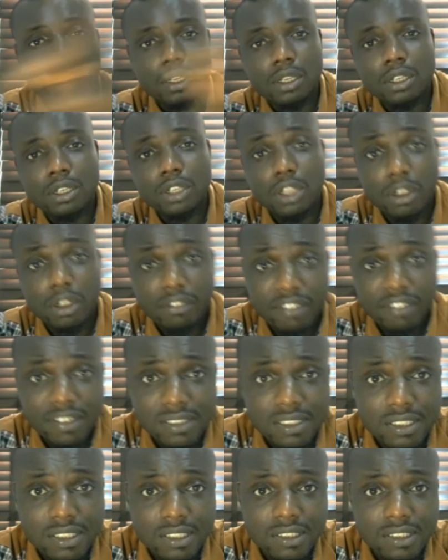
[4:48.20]
in the
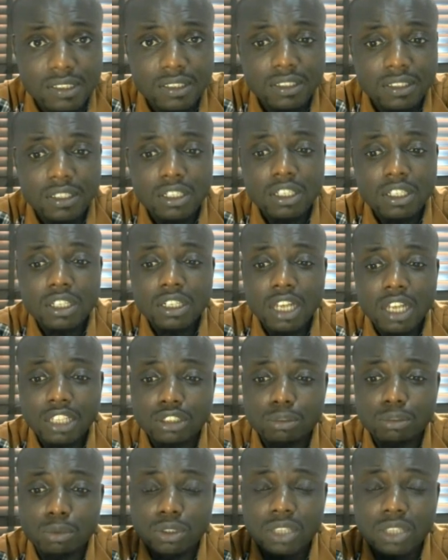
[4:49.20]
university.
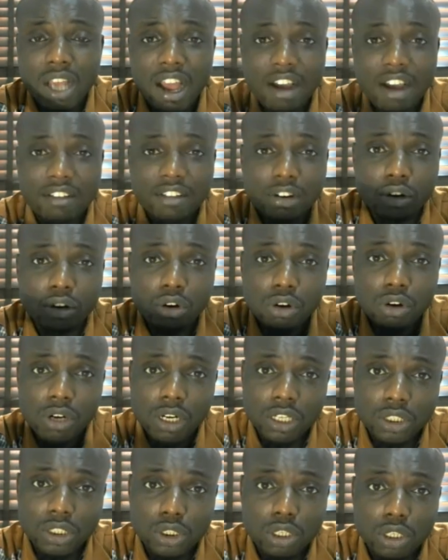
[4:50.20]
That you must have a
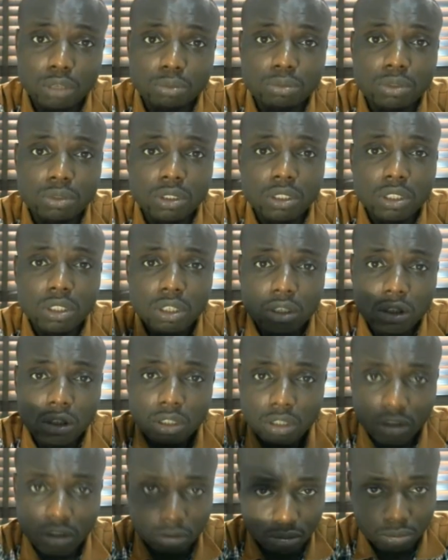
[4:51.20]
correlation
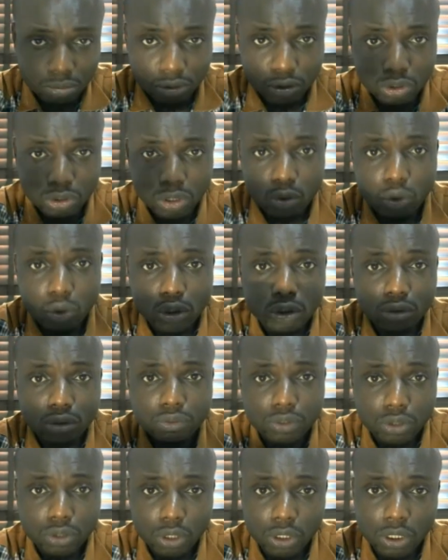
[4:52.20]
between what
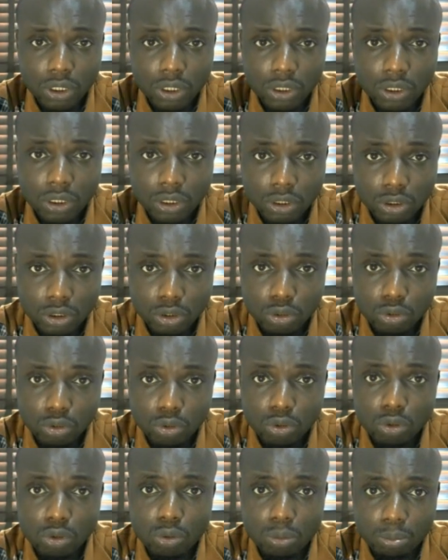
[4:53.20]
you've studied in
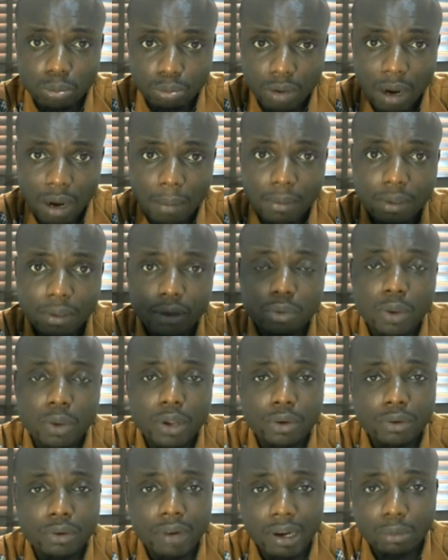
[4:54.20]
school, probably where
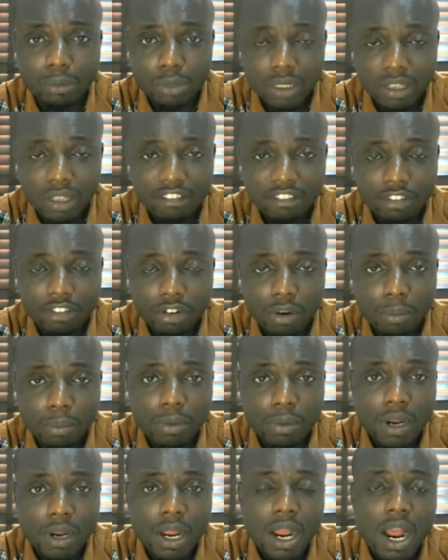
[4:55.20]
you graduated
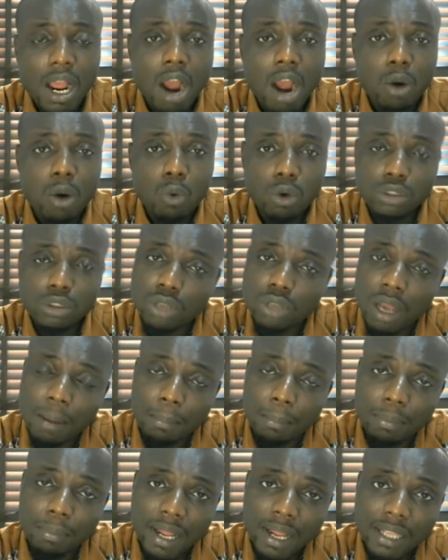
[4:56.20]
from, and what you're
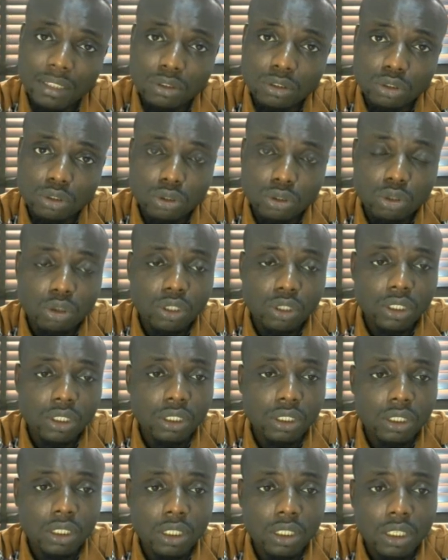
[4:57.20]
applying to
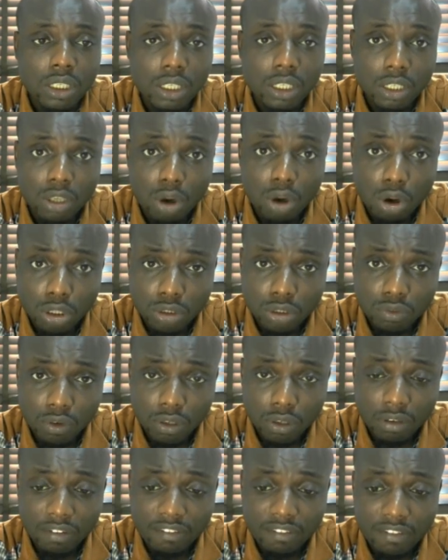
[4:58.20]
study in the
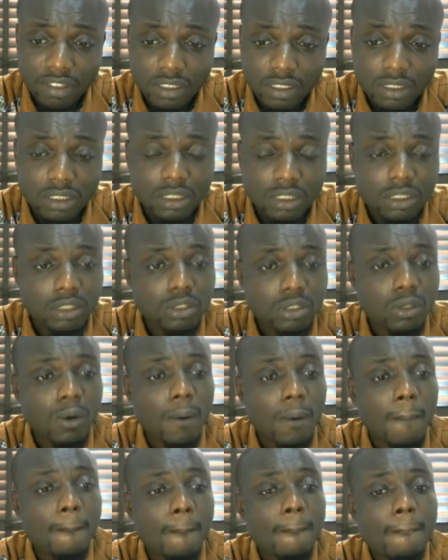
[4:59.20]
Oxford University.
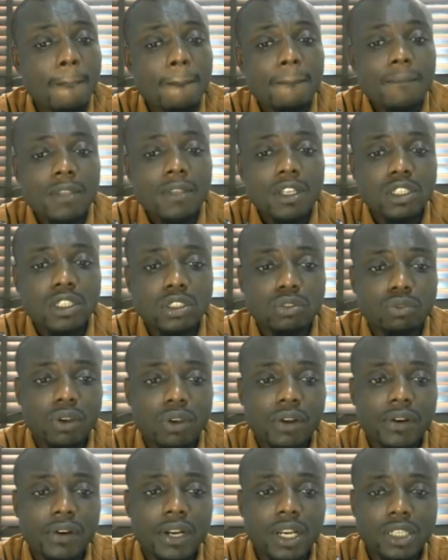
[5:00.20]
So it's
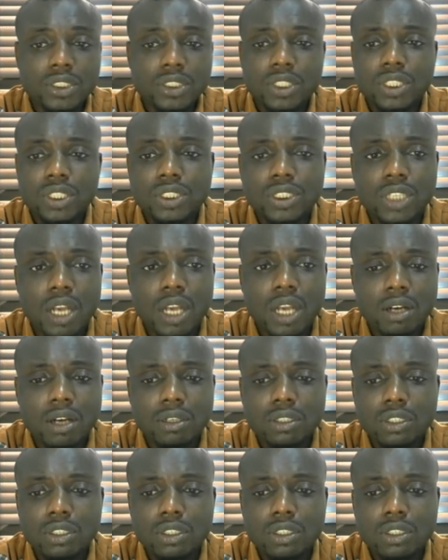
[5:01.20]
very essential